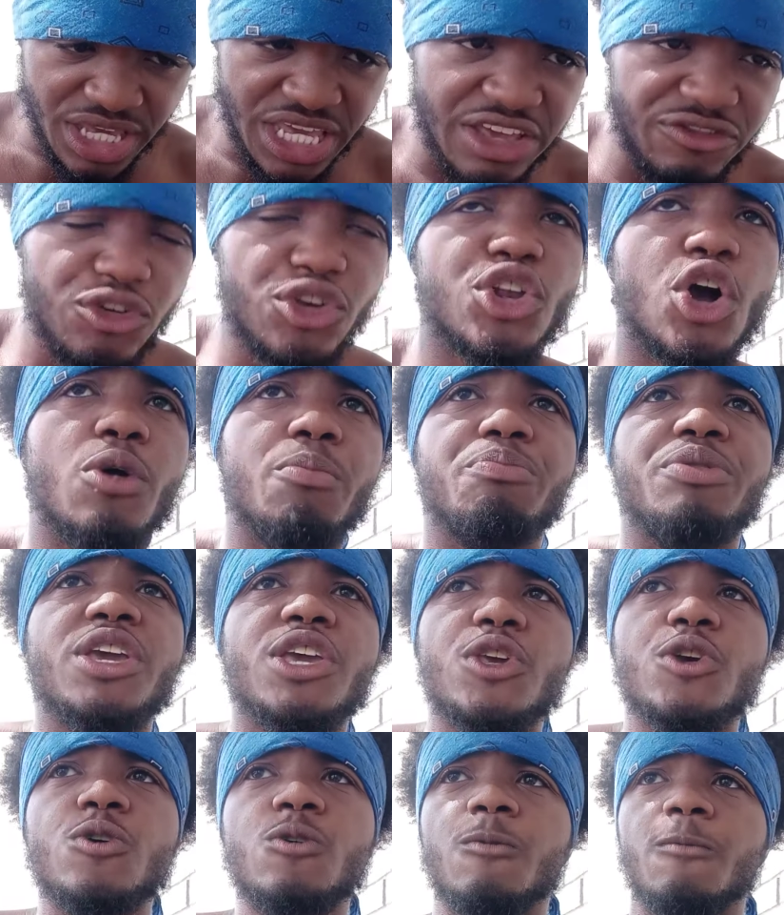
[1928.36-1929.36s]
If you don't be
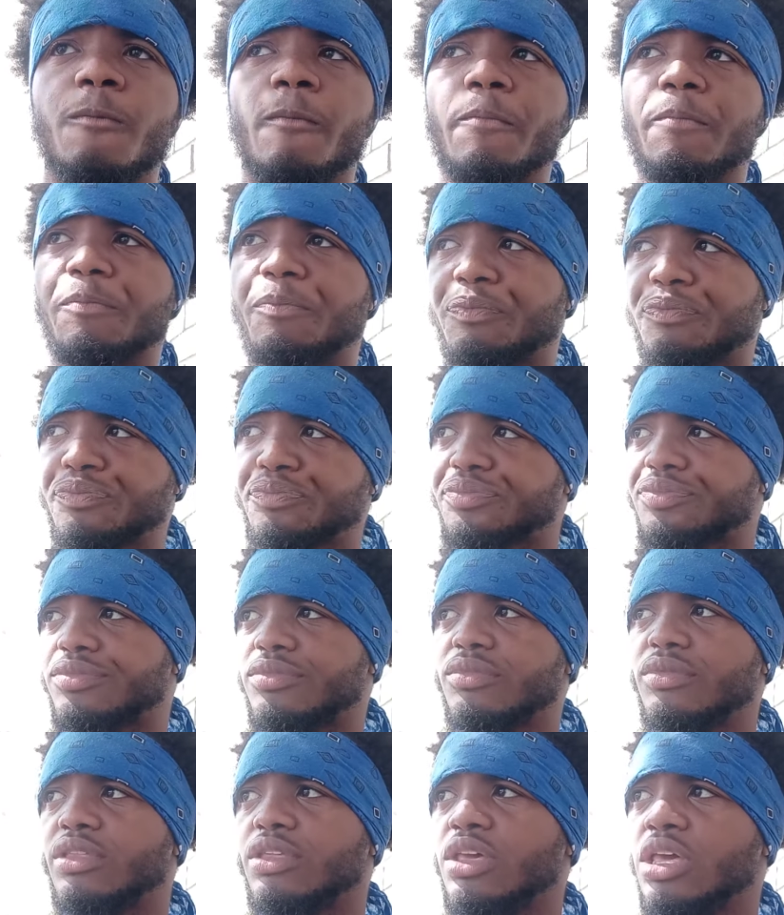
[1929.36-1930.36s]
you,
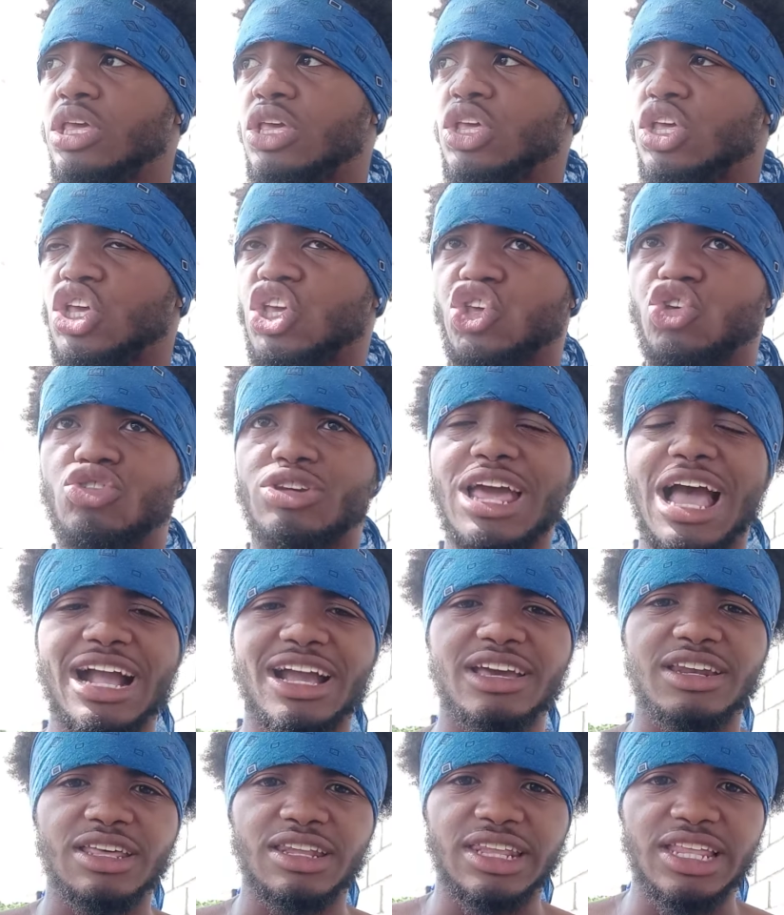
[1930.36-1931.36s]
you're
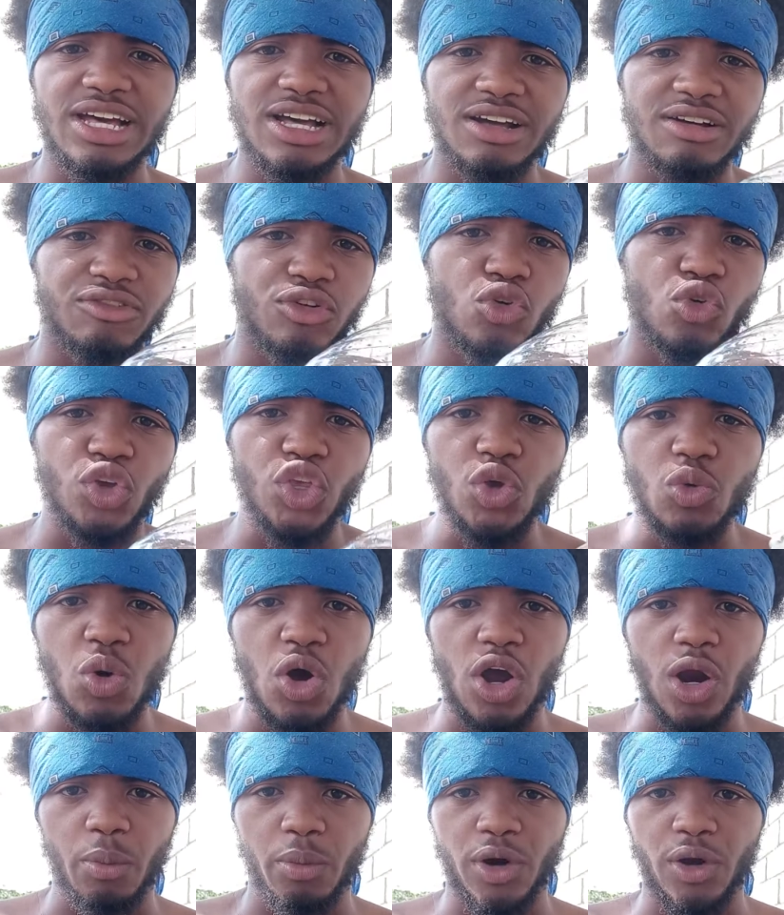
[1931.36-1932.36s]
not gonna love who you
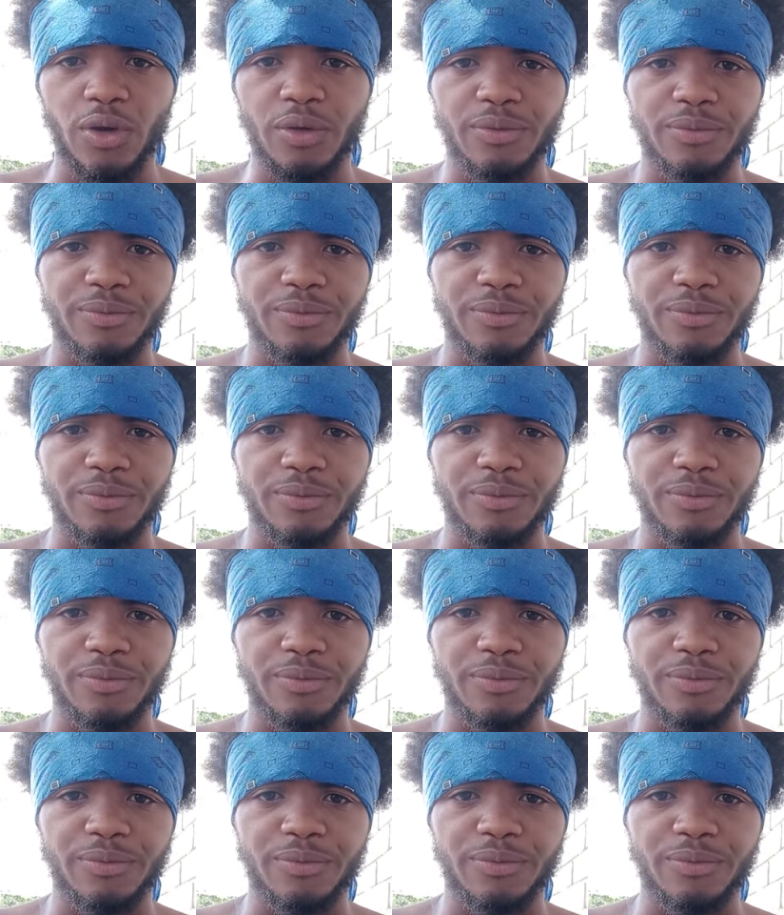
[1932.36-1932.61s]
are, bro.